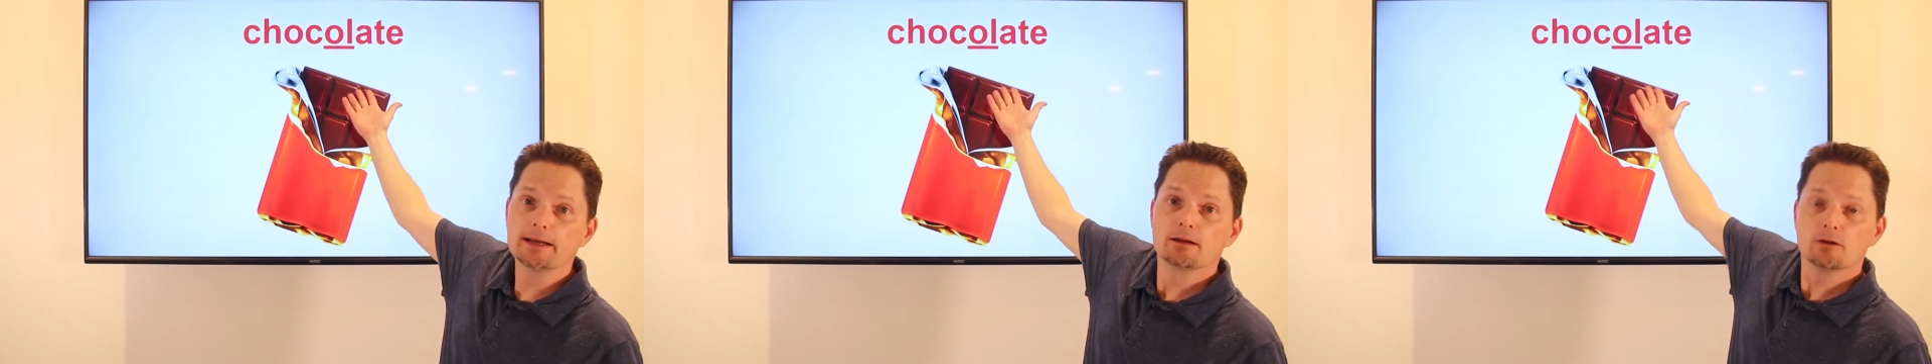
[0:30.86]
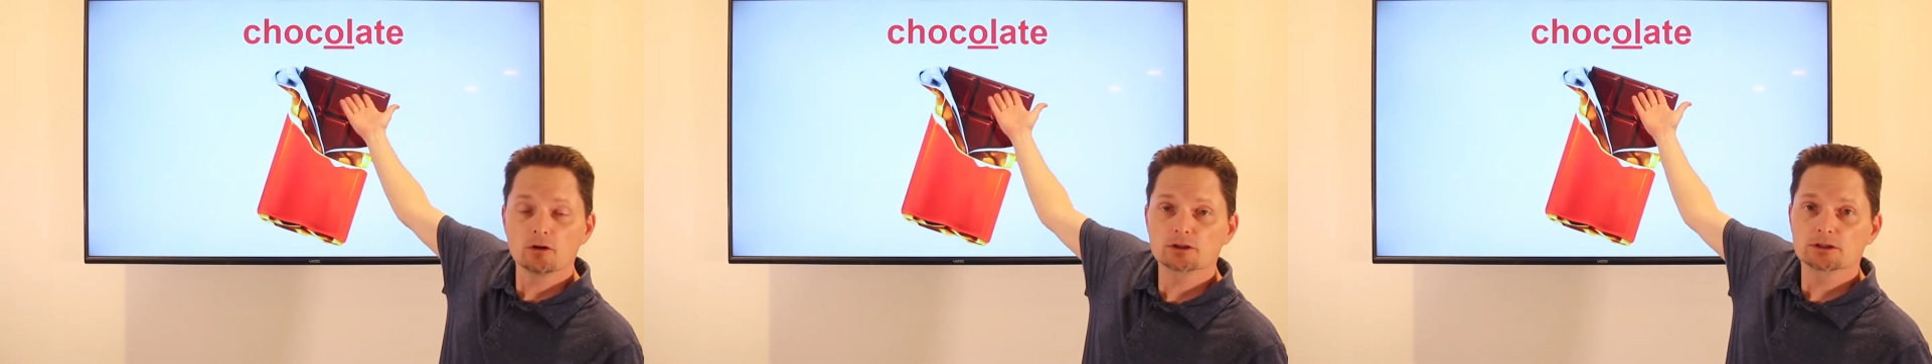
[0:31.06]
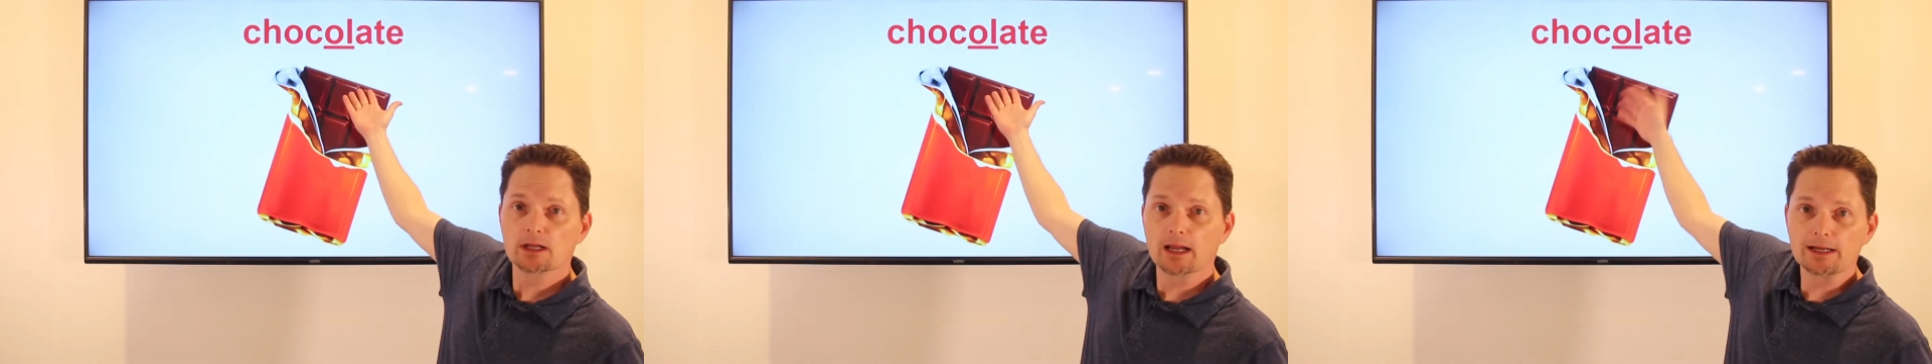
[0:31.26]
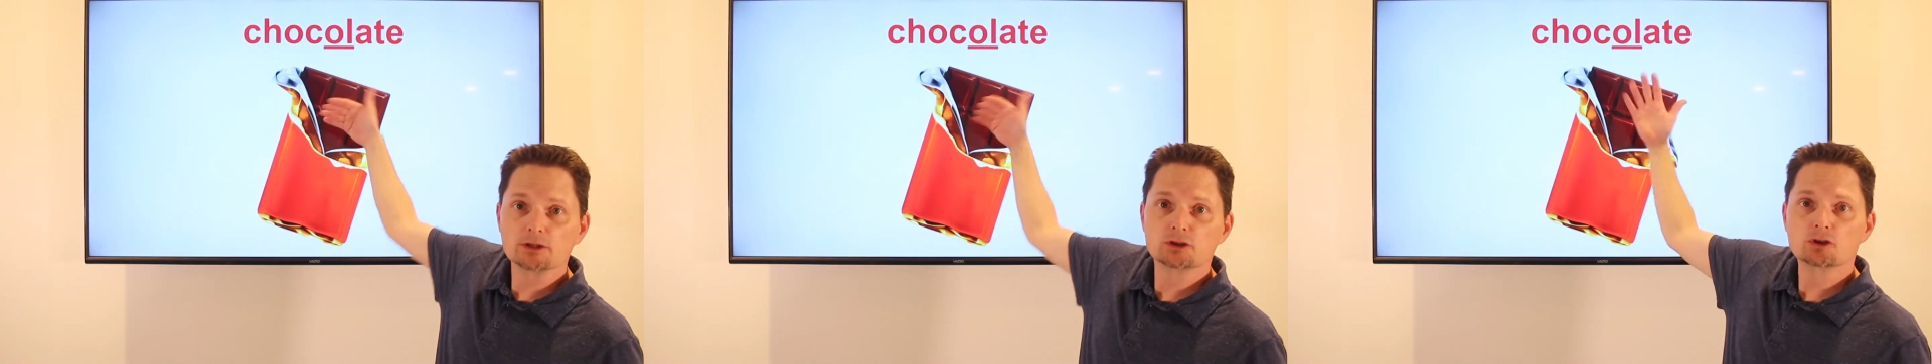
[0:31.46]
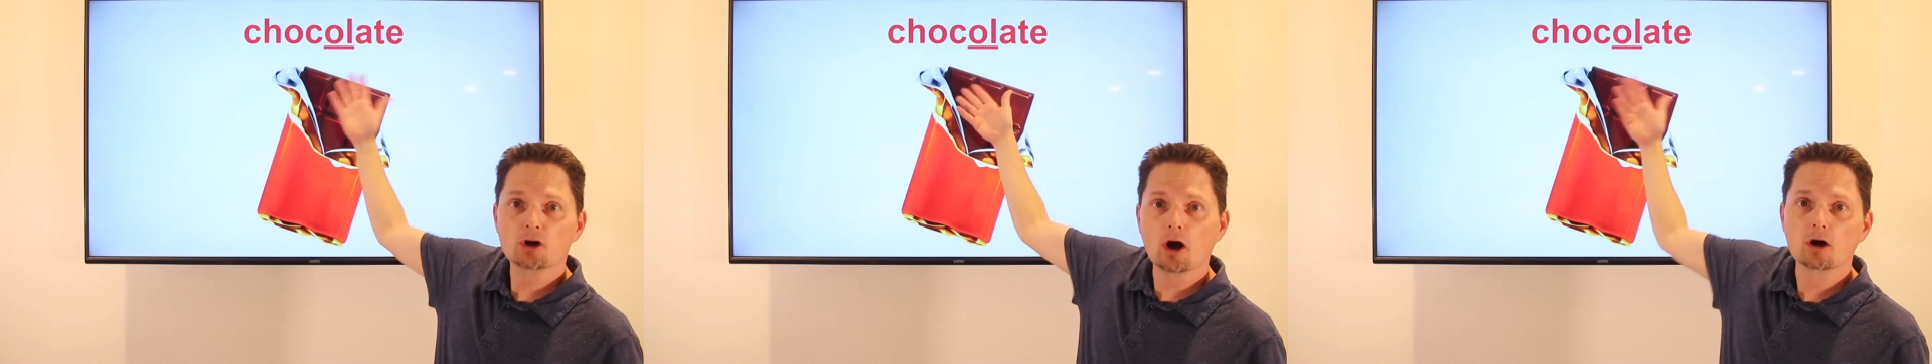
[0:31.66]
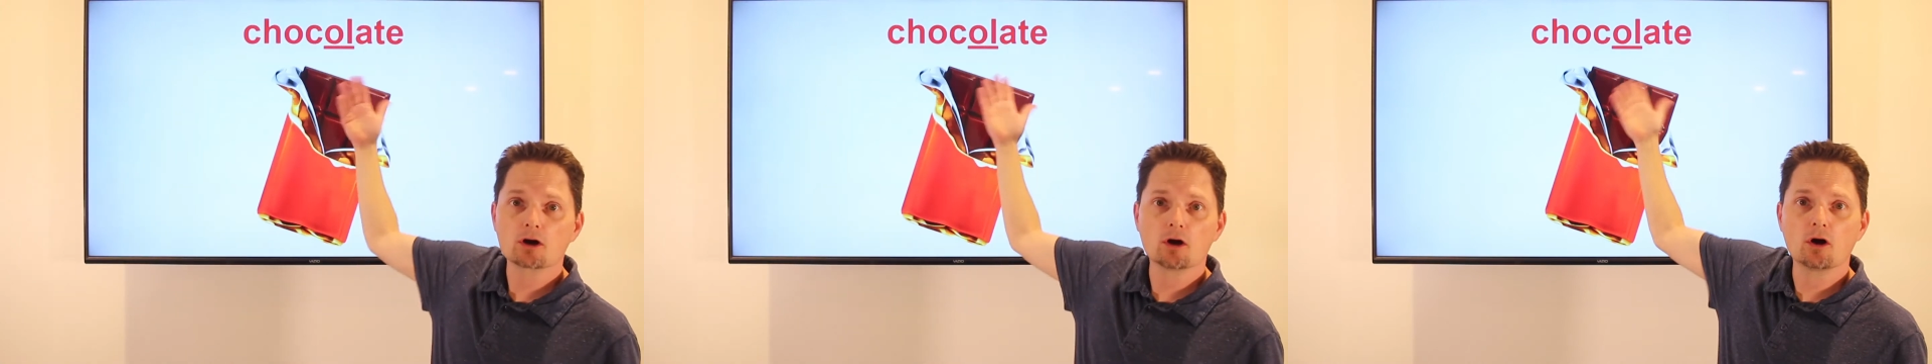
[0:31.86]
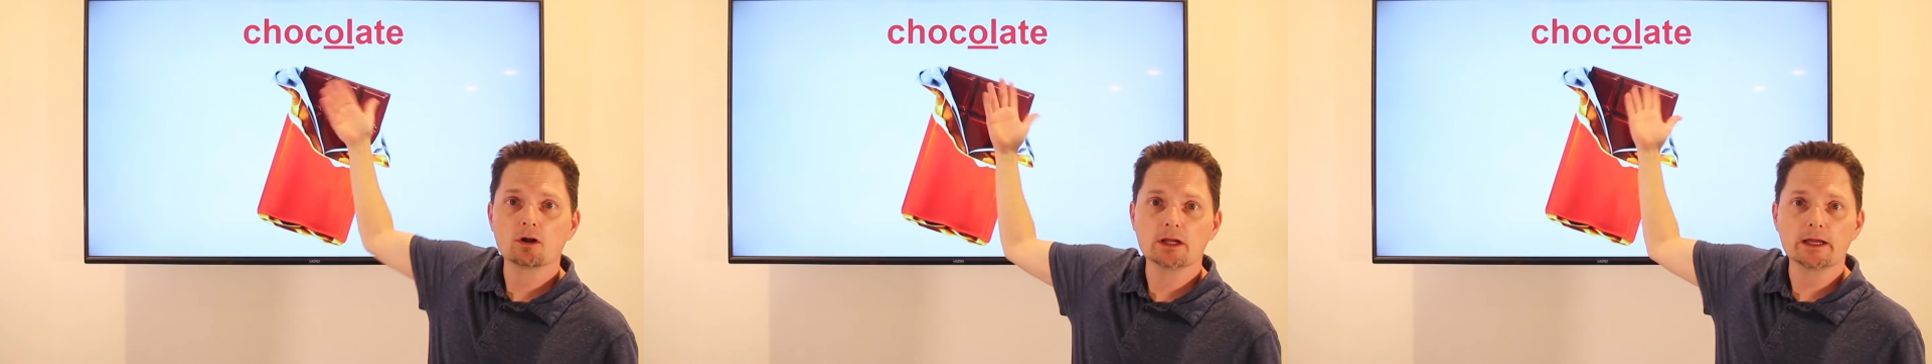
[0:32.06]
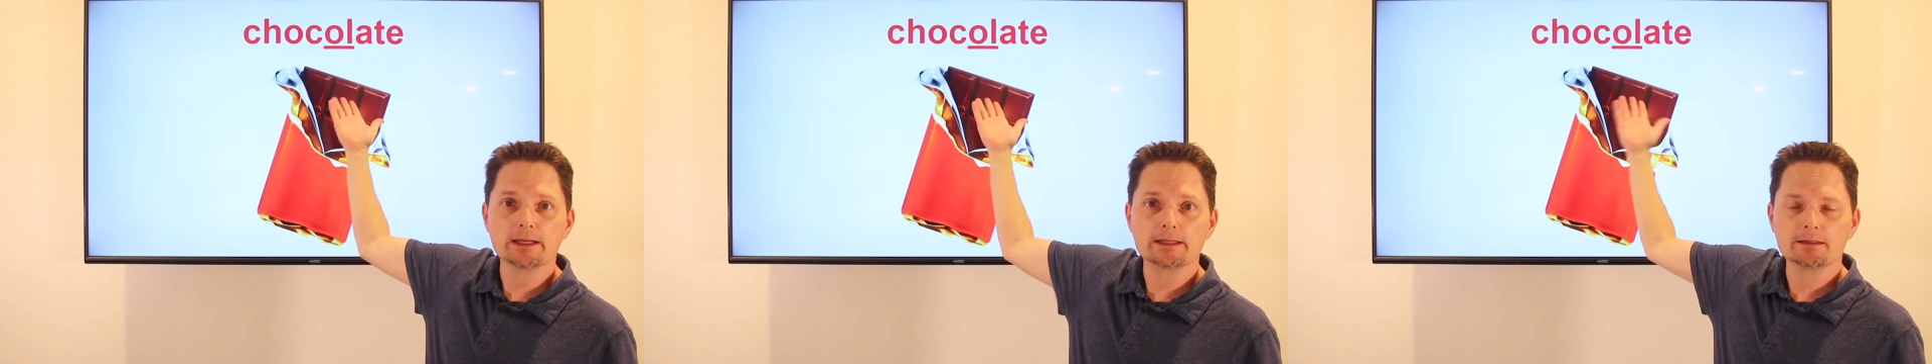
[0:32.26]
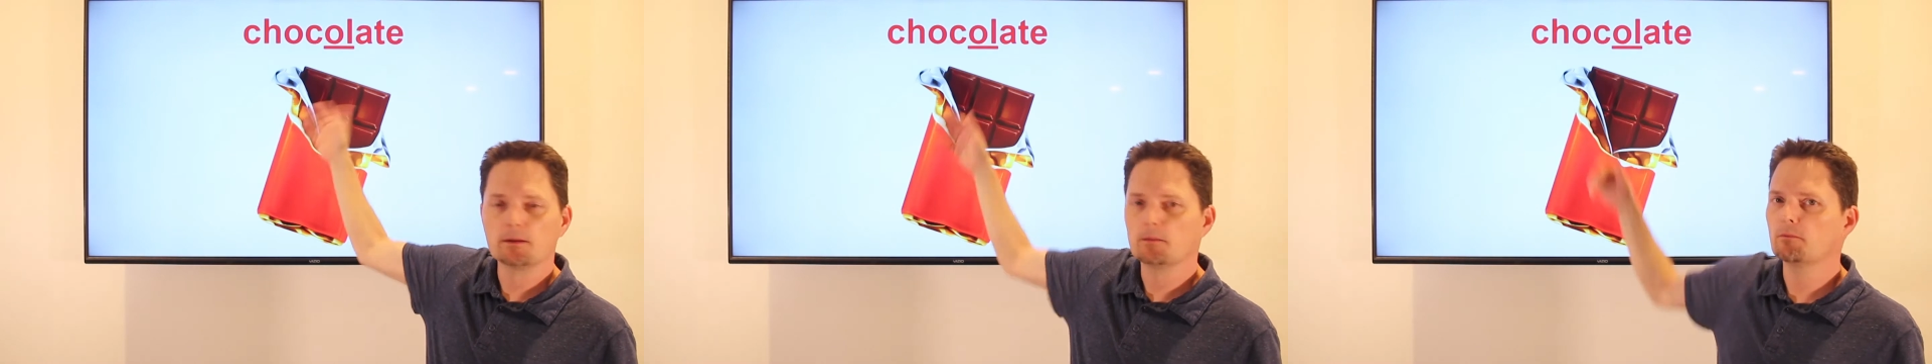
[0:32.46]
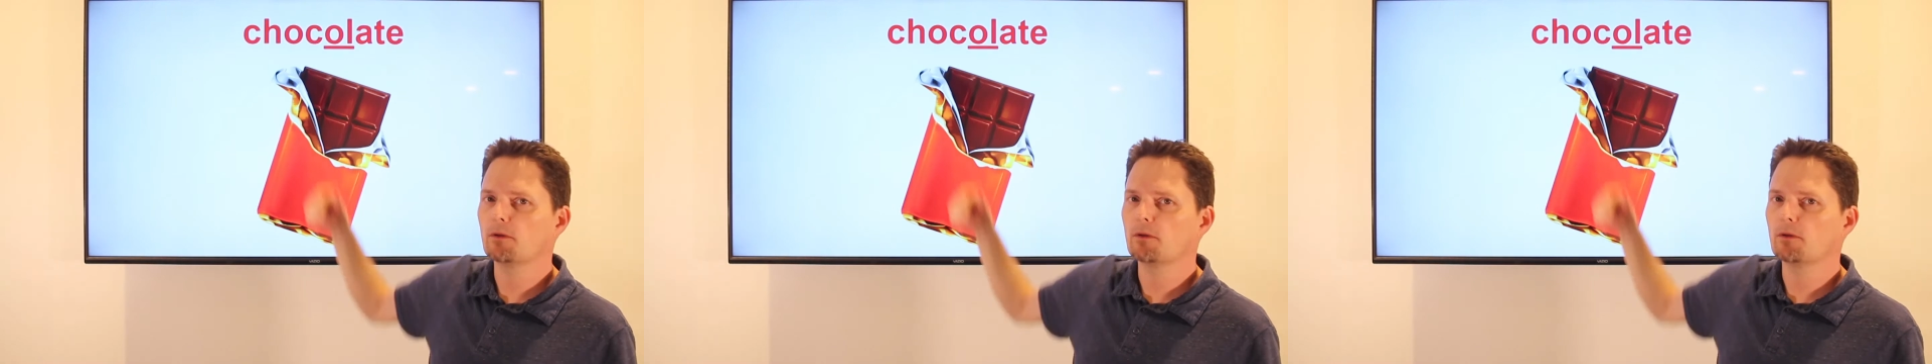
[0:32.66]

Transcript: It looks like chocolate,